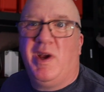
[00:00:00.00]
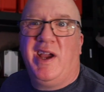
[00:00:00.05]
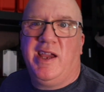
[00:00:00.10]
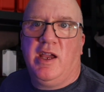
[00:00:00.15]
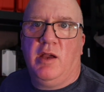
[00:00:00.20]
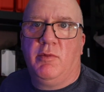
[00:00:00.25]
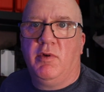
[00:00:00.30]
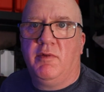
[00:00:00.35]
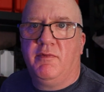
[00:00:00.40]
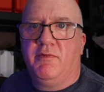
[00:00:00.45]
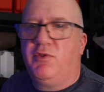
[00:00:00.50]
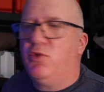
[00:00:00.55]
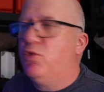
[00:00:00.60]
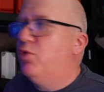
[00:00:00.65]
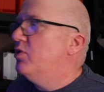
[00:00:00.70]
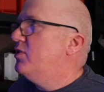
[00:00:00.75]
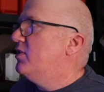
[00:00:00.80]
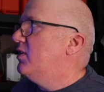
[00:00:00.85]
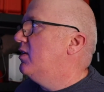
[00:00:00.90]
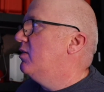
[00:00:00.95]
AM on
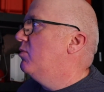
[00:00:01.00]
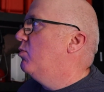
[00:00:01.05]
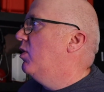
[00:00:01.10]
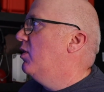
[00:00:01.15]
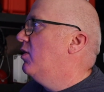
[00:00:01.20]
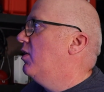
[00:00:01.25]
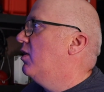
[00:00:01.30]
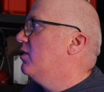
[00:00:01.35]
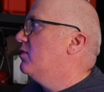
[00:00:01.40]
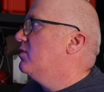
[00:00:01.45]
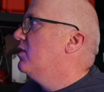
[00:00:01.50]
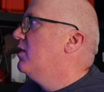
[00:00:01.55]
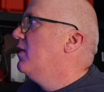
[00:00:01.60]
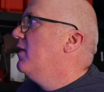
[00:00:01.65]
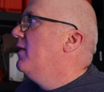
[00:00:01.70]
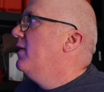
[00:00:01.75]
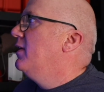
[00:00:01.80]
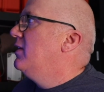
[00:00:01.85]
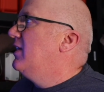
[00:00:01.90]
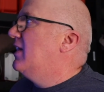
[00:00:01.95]
40 and whatnot.
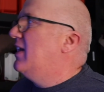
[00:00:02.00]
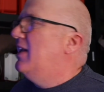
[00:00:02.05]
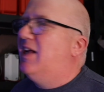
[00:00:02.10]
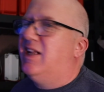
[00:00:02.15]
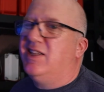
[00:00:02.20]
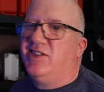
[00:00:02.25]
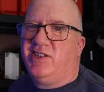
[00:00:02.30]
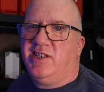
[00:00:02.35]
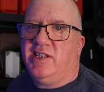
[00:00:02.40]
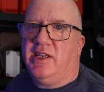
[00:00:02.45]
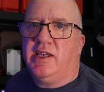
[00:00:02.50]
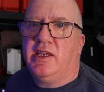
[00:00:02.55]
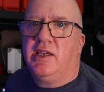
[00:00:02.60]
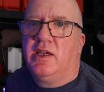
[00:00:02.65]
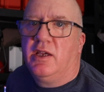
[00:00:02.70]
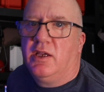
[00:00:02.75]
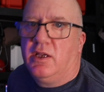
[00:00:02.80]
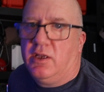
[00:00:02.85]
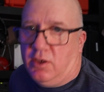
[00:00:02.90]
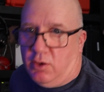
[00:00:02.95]
You can actually
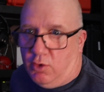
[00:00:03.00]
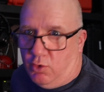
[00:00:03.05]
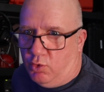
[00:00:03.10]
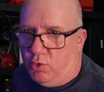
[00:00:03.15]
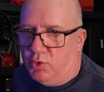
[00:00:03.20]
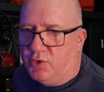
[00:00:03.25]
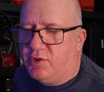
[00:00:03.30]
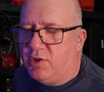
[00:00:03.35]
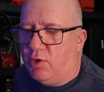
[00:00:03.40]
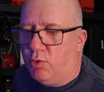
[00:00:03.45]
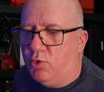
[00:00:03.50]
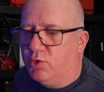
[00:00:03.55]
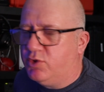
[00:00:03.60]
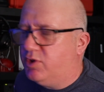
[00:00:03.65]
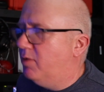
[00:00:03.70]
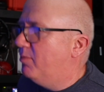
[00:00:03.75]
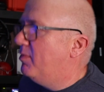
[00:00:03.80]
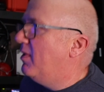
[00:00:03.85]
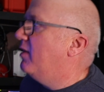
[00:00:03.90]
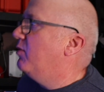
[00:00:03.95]
also alter
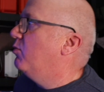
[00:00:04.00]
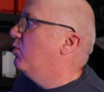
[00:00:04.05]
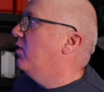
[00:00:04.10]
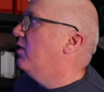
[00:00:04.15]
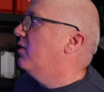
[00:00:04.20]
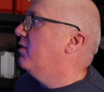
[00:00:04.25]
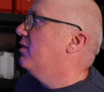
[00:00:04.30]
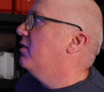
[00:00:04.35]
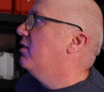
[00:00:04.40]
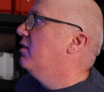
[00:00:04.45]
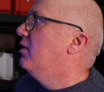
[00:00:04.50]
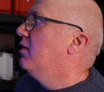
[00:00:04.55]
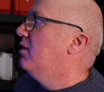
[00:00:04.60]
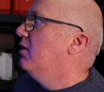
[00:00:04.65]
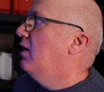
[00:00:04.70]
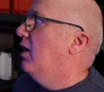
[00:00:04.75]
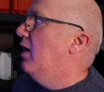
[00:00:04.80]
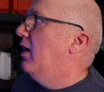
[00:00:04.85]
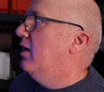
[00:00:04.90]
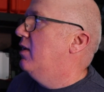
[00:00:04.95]
the bandwidth
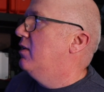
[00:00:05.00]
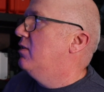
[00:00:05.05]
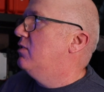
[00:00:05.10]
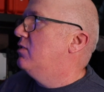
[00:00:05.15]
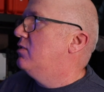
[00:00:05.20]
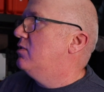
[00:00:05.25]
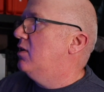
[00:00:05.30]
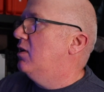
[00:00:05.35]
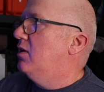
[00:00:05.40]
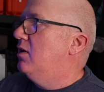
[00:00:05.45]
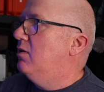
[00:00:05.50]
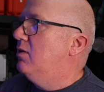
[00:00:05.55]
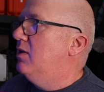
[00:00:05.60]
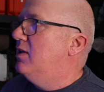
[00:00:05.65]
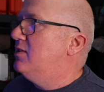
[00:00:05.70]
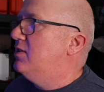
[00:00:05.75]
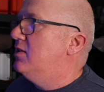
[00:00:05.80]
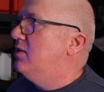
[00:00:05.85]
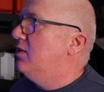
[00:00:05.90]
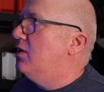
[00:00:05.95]
and
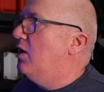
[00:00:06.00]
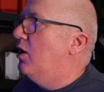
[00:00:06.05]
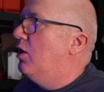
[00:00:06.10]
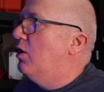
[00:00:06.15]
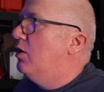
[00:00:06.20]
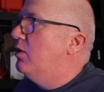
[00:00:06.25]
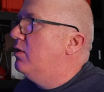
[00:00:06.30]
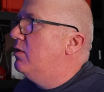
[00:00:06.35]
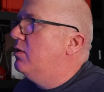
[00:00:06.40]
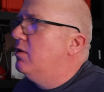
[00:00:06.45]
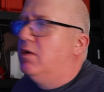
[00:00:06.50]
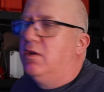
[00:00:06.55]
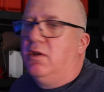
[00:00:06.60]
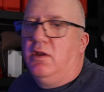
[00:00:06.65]
listen on